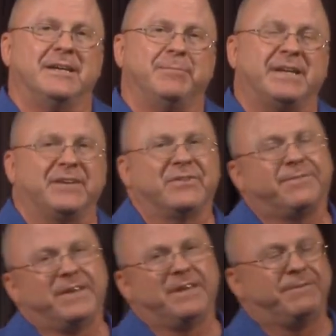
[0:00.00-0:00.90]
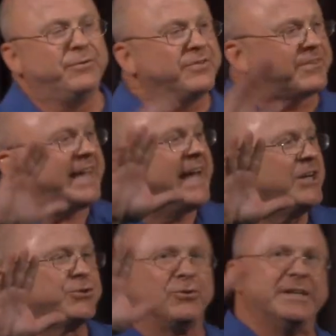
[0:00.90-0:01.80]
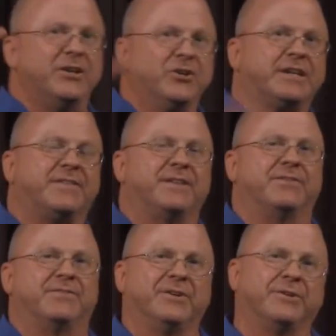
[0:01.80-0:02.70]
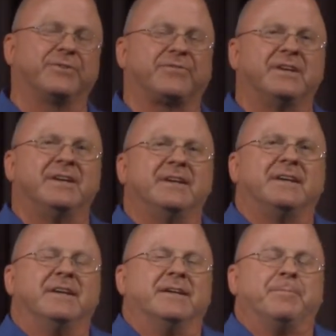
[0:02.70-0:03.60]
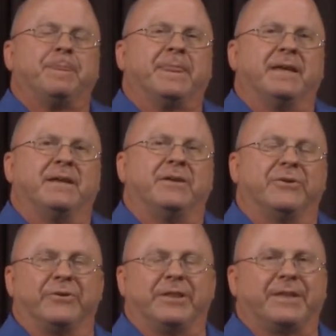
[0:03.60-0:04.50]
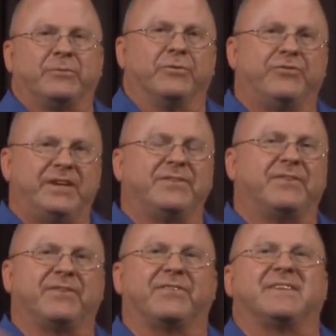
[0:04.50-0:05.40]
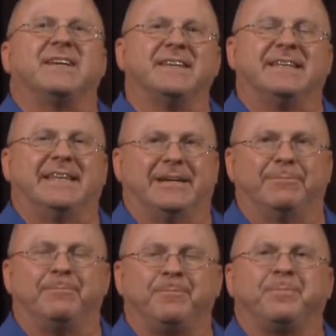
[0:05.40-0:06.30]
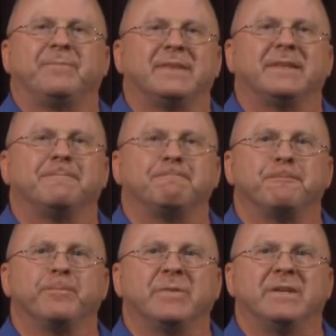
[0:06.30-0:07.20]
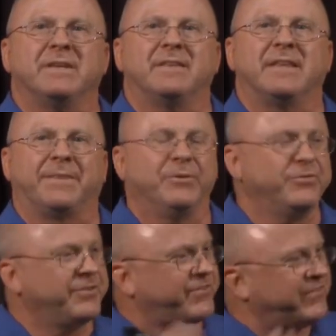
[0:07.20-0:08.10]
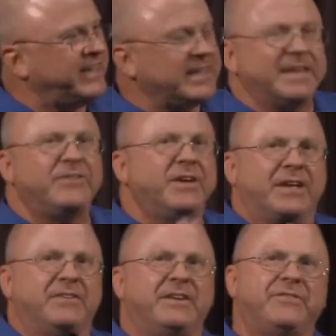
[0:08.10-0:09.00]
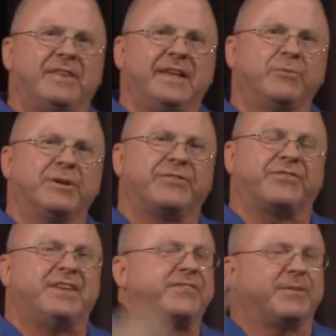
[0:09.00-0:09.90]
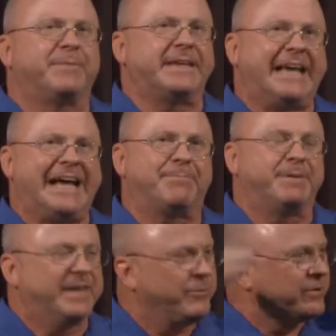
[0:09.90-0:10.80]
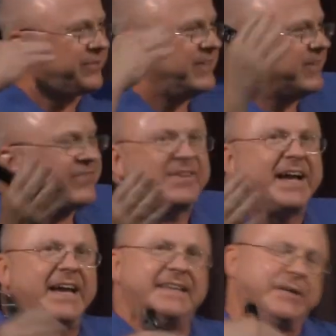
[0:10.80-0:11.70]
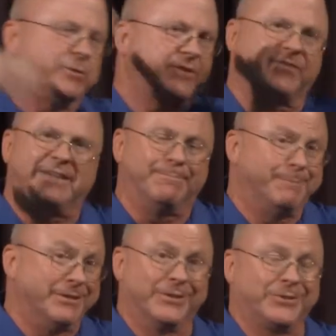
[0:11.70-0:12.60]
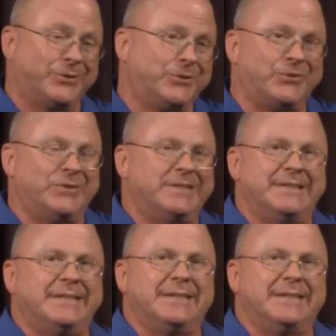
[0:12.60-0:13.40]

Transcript: Because if you just casually look at this verse, you're going to think, well, Jesus is telling them that they're just seeking. They want to see something happen. They want to see a sign. They want to see a miracle.